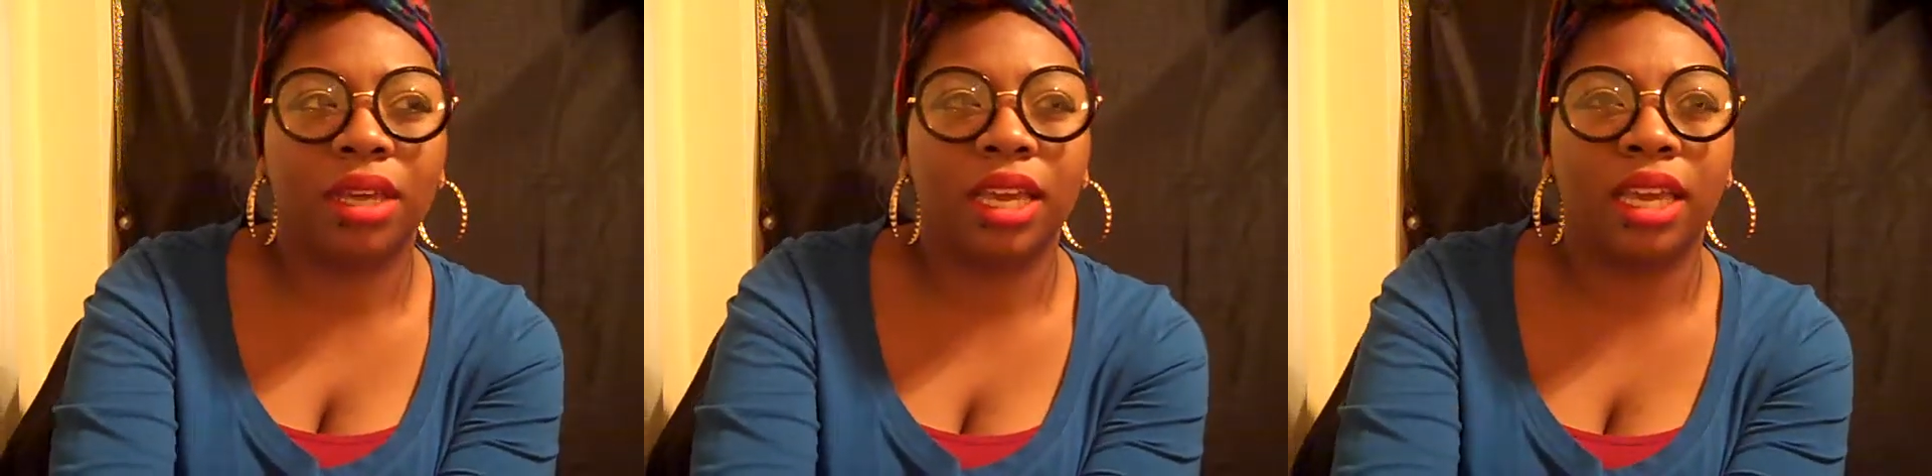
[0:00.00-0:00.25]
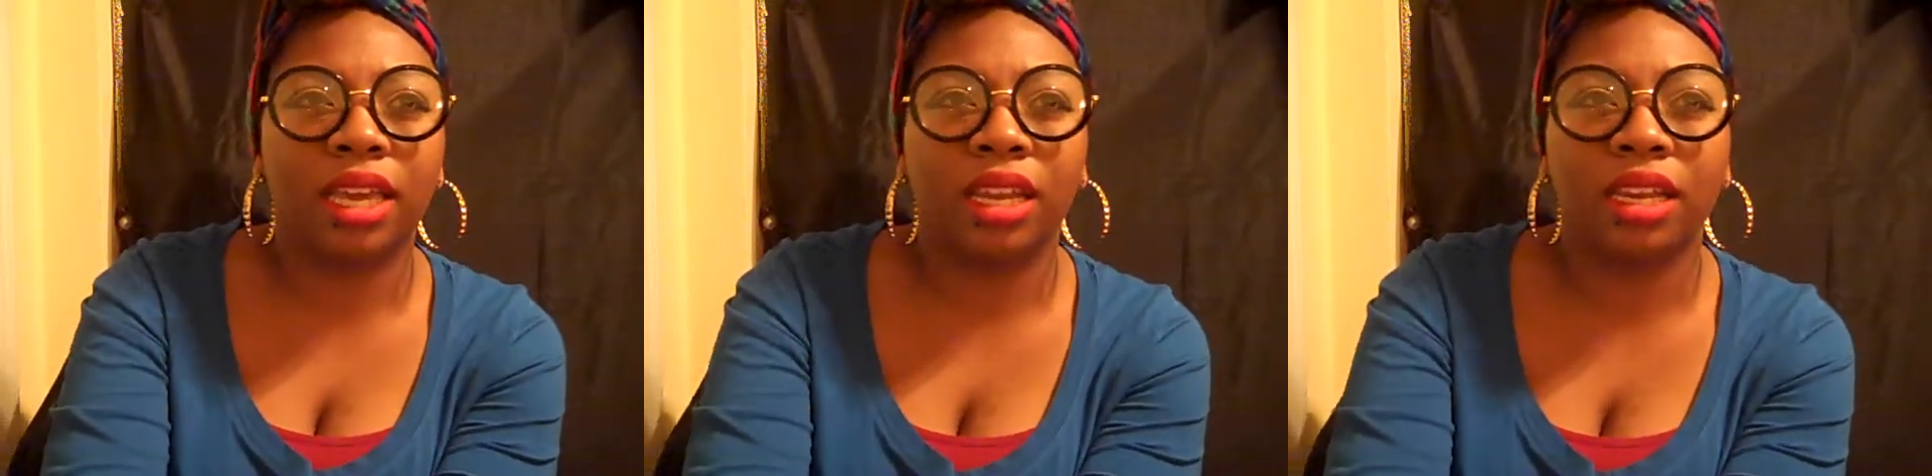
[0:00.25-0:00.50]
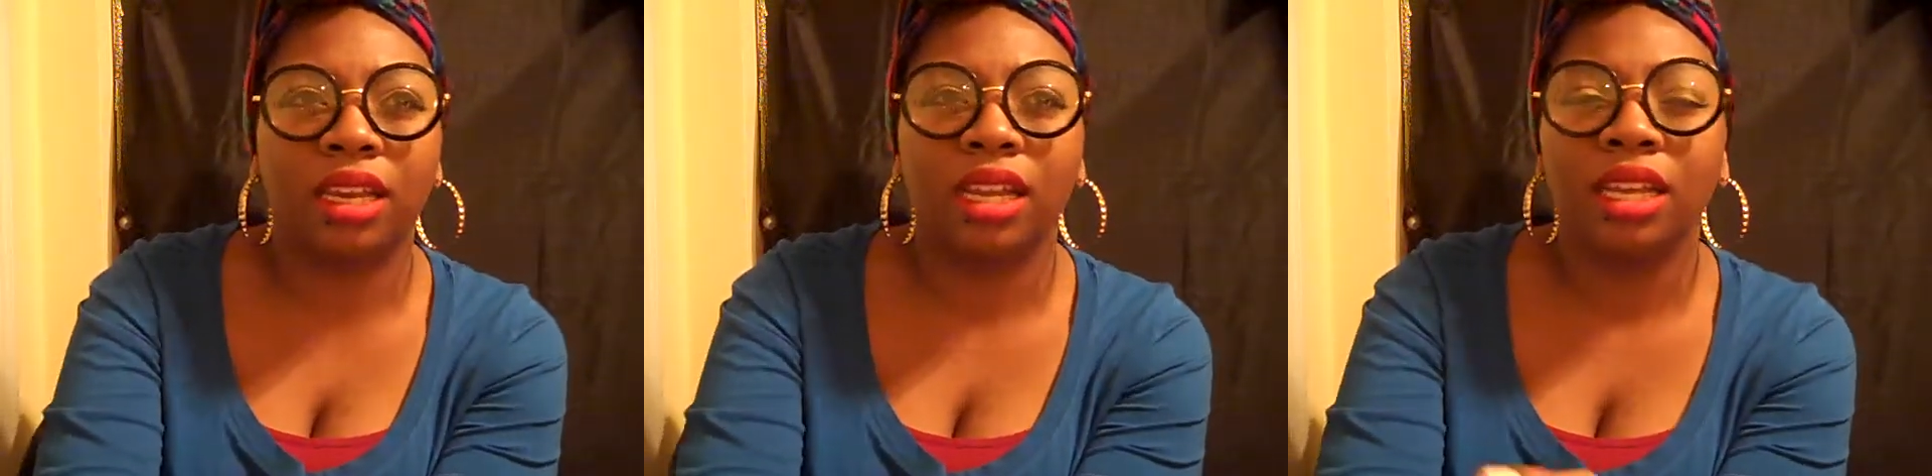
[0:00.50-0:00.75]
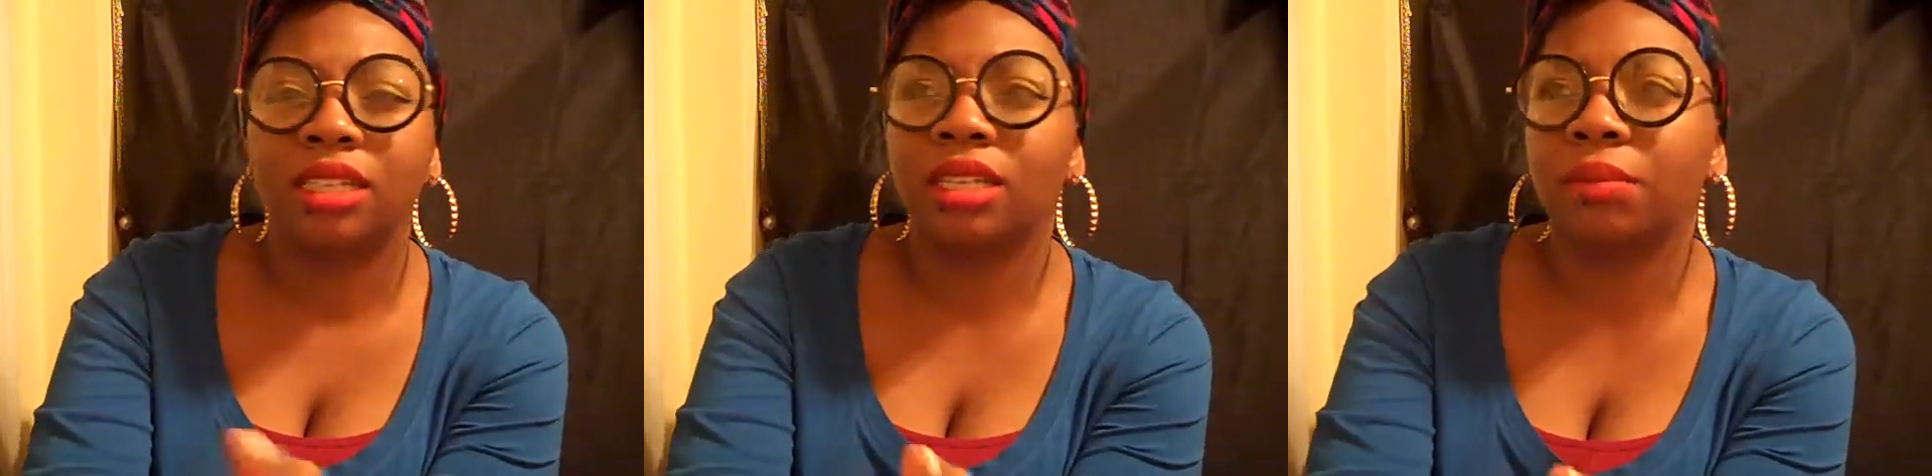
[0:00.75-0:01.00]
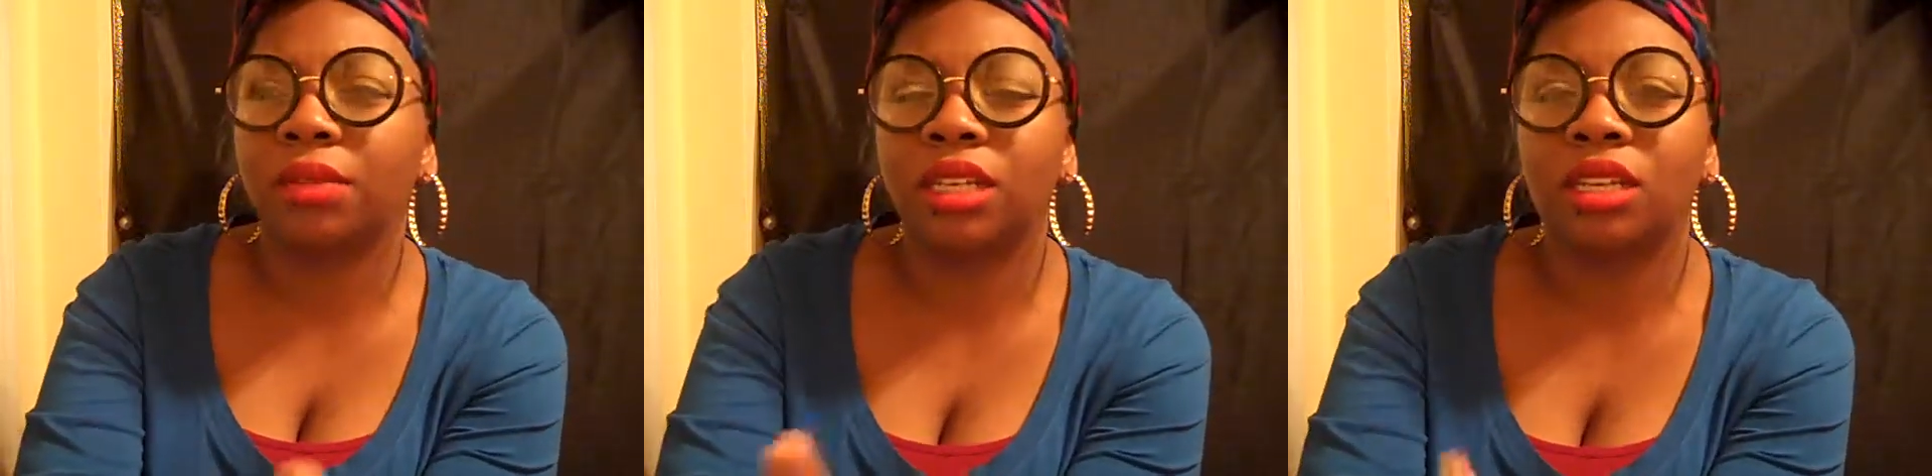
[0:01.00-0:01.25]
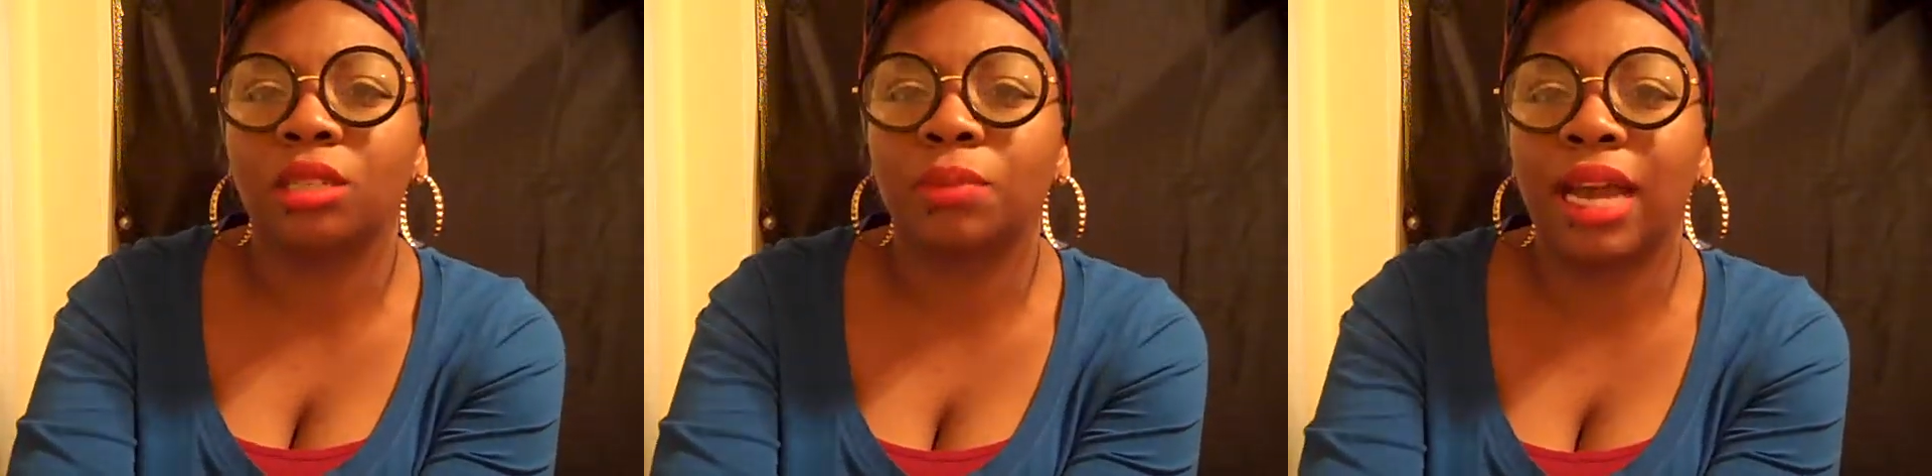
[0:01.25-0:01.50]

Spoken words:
and something else,